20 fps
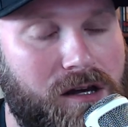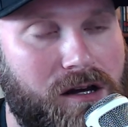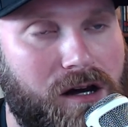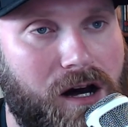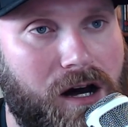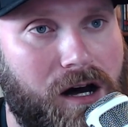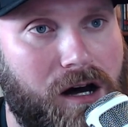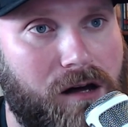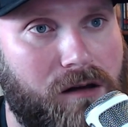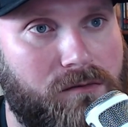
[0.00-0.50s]

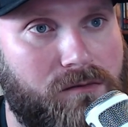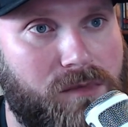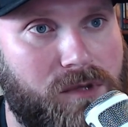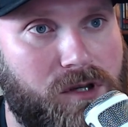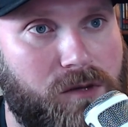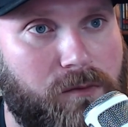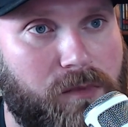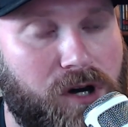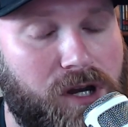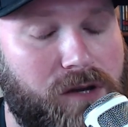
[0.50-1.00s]

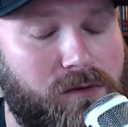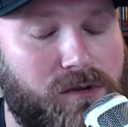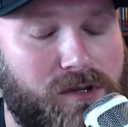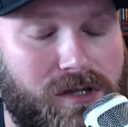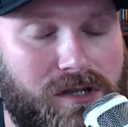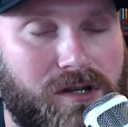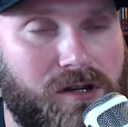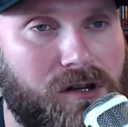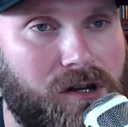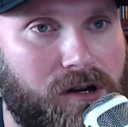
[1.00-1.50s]
But it was
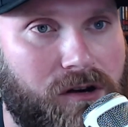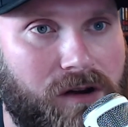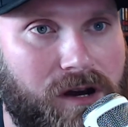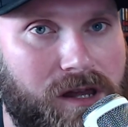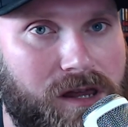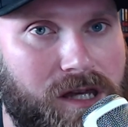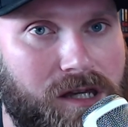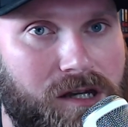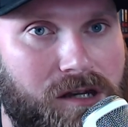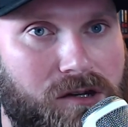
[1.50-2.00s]
still a
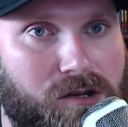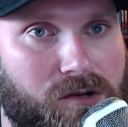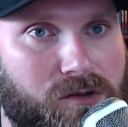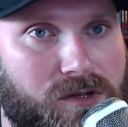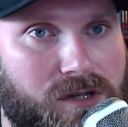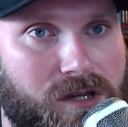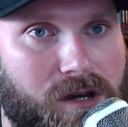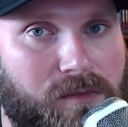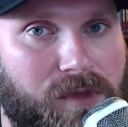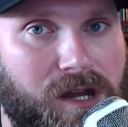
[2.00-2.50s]
great thing to do,
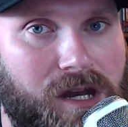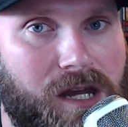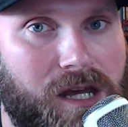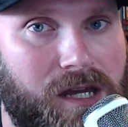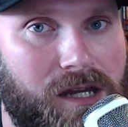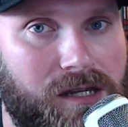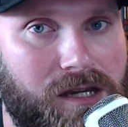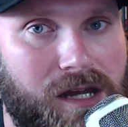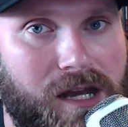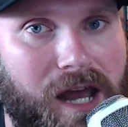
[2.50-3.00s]
something
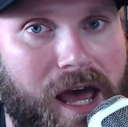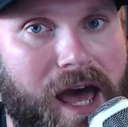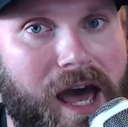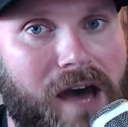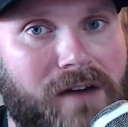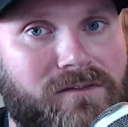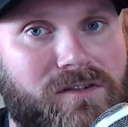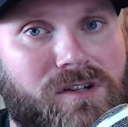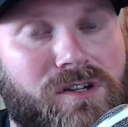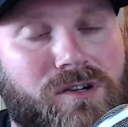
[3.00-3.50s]
he didn't
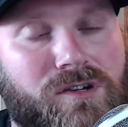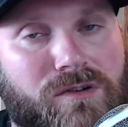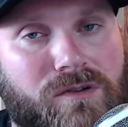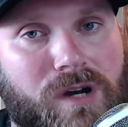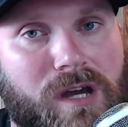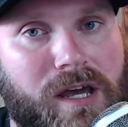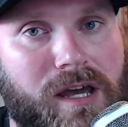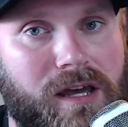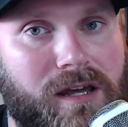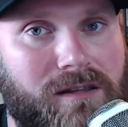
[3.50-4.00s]
have to do,
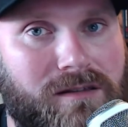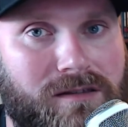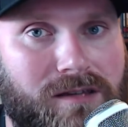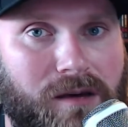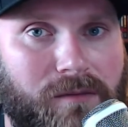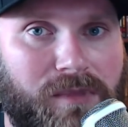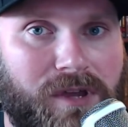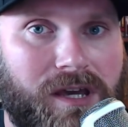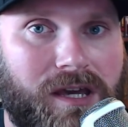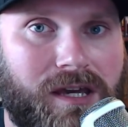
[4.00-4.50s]
and
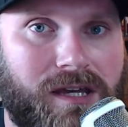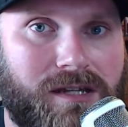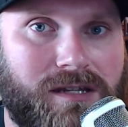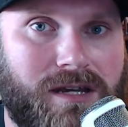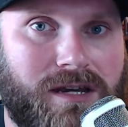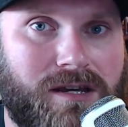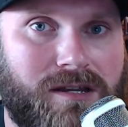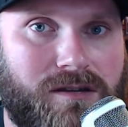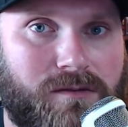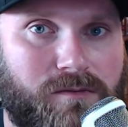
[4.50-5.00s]
something he
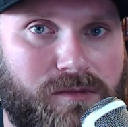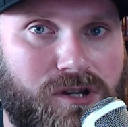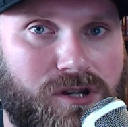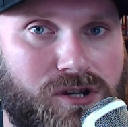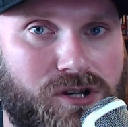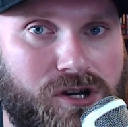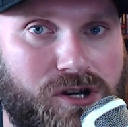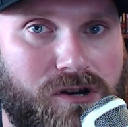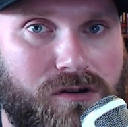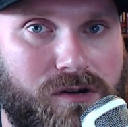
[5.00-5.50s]
did to
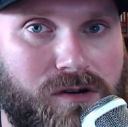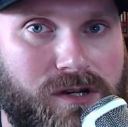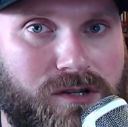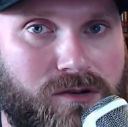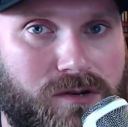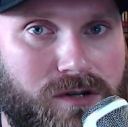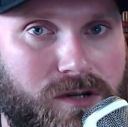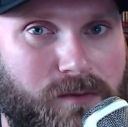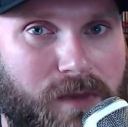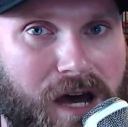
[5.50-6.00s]
show
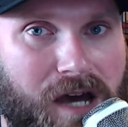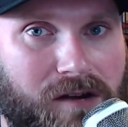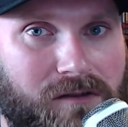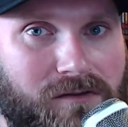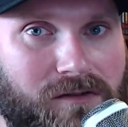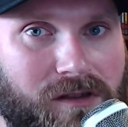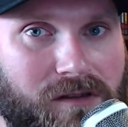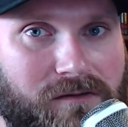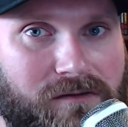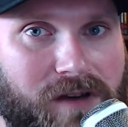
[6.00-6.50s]
his respect
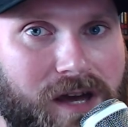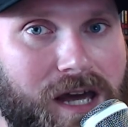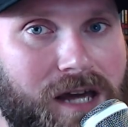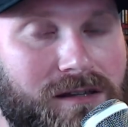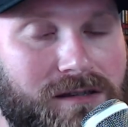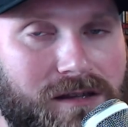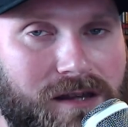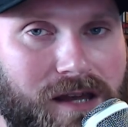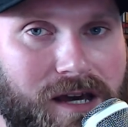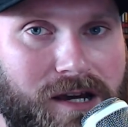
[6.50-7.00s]
for the
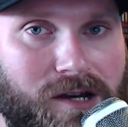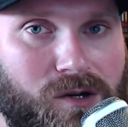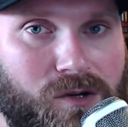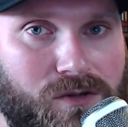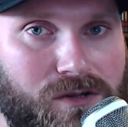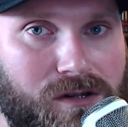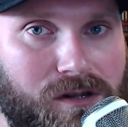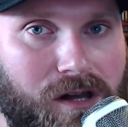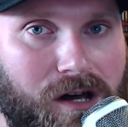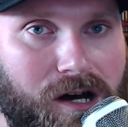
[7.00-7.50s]
fans, and that
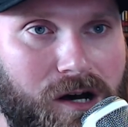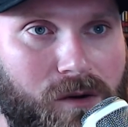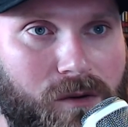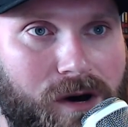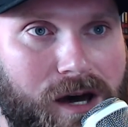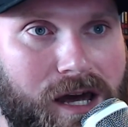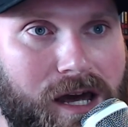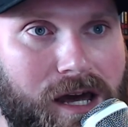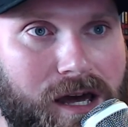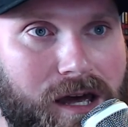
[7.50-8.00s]
goes a long
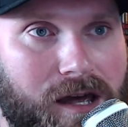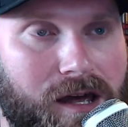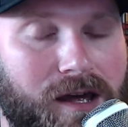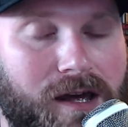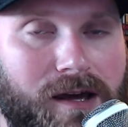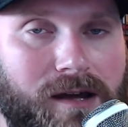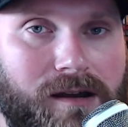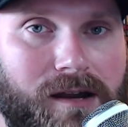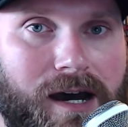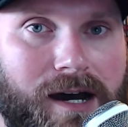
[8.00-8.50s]
way.
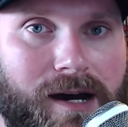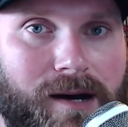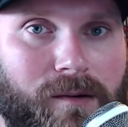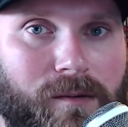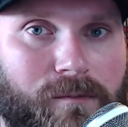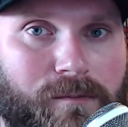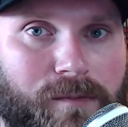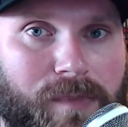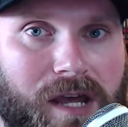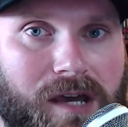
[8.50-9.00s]

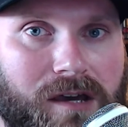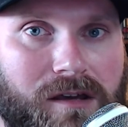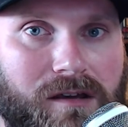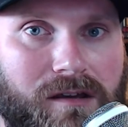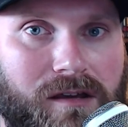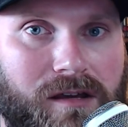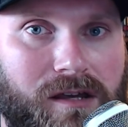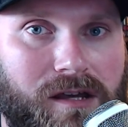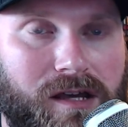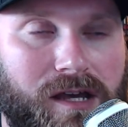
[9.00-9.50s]
Now,
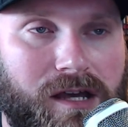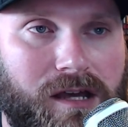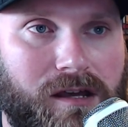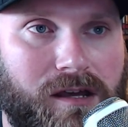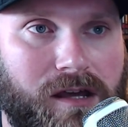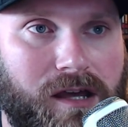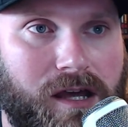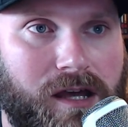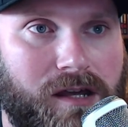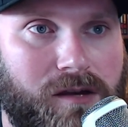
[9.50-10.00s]

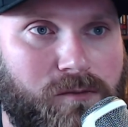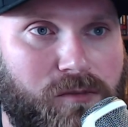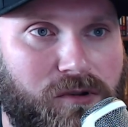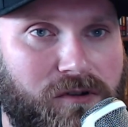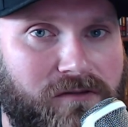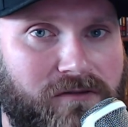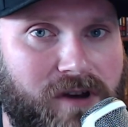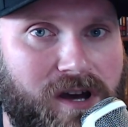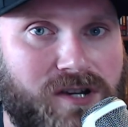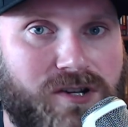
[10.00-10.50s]
in
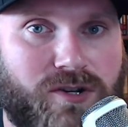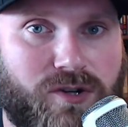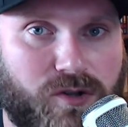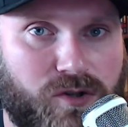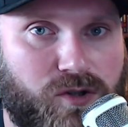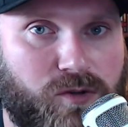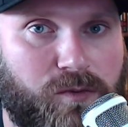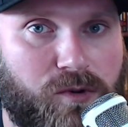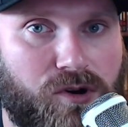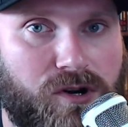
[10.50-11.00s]
professional
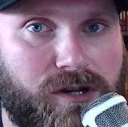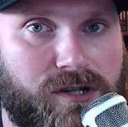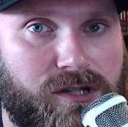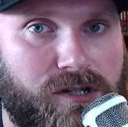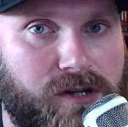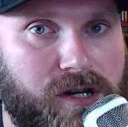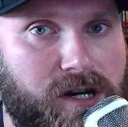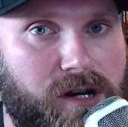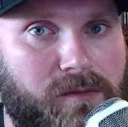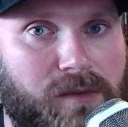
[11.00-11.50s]
sports,
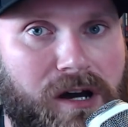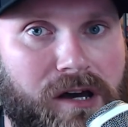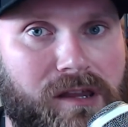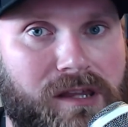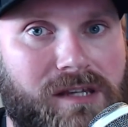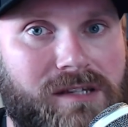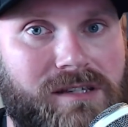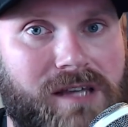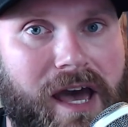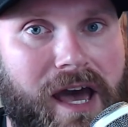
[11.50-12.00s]
you hear about
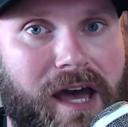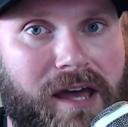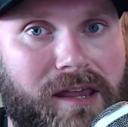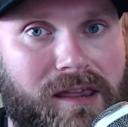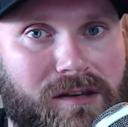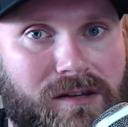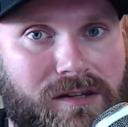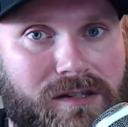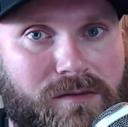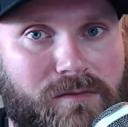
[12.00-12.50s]
these
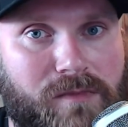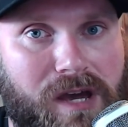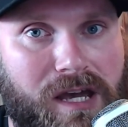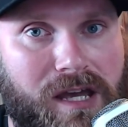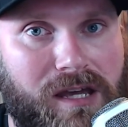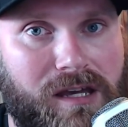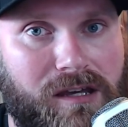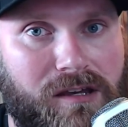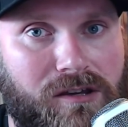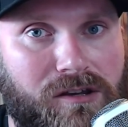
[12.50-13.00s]
athletes
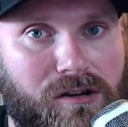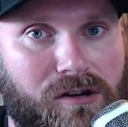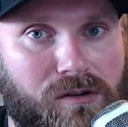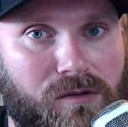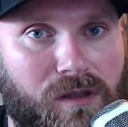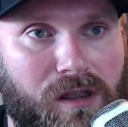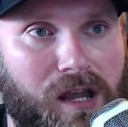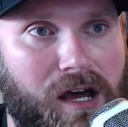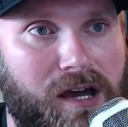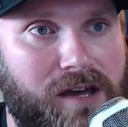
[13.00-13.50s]
making,
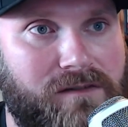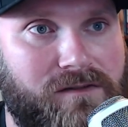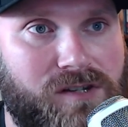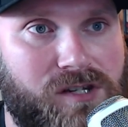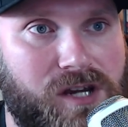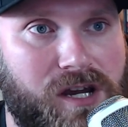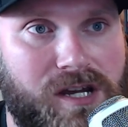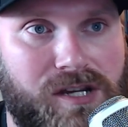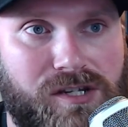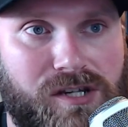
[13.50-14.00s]

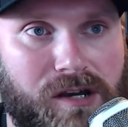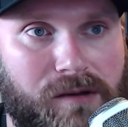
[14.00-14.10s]
life-changing